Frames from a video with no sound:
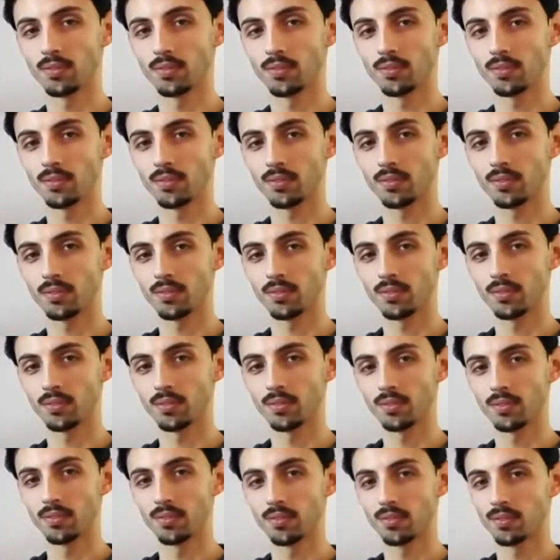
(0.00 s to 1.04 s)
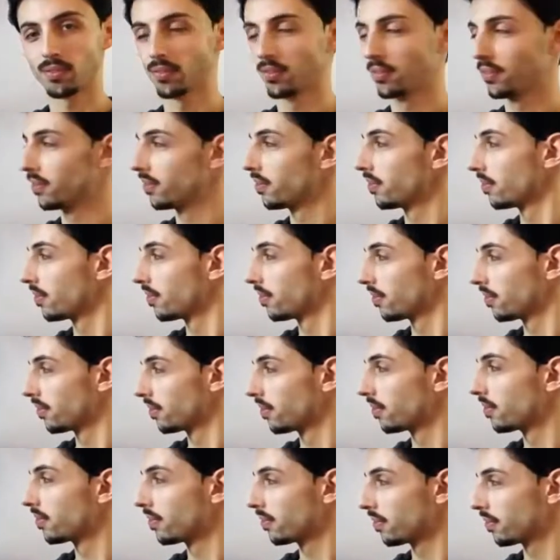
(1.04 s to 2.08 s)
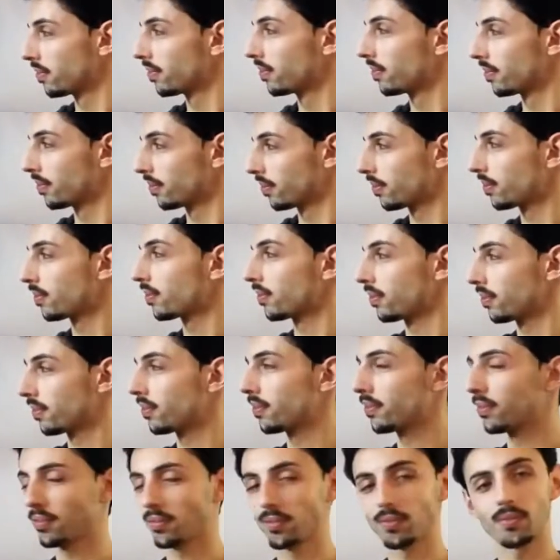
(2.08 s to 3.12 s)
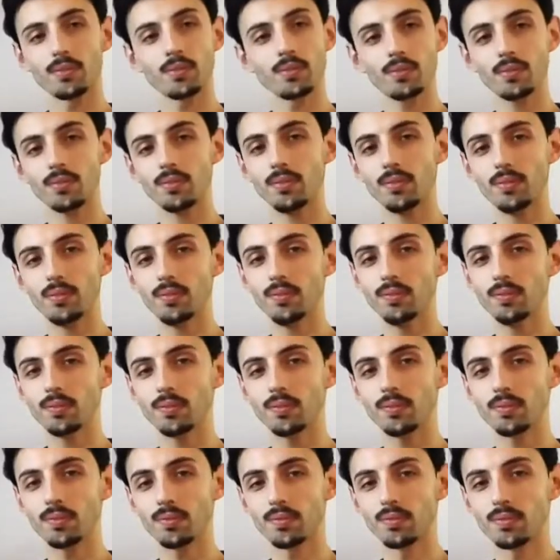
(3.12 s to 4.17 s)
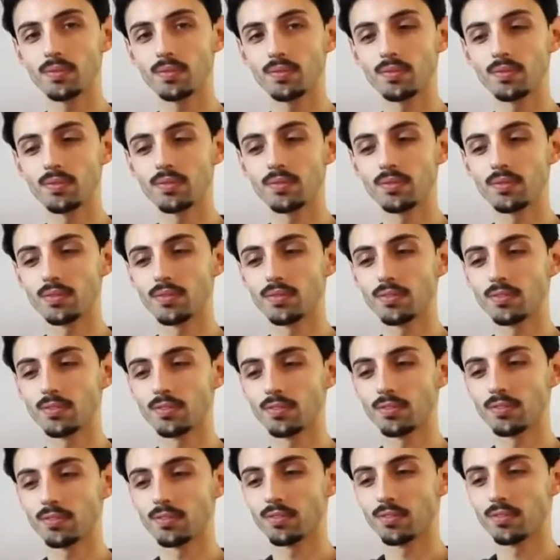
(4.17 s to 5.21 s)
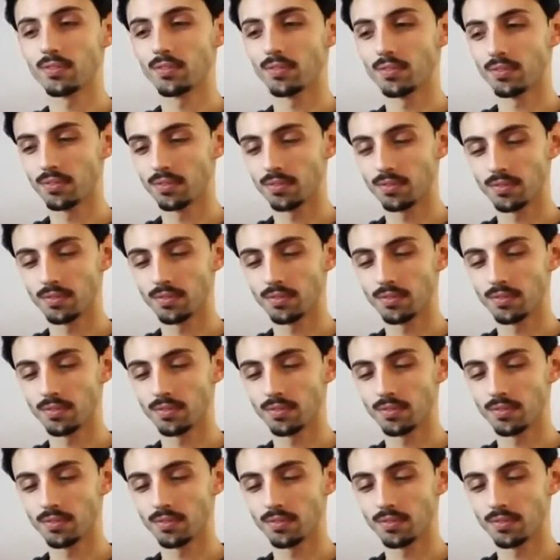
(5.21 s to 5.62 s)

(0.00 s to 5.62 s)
No words are spoken by the person on screen.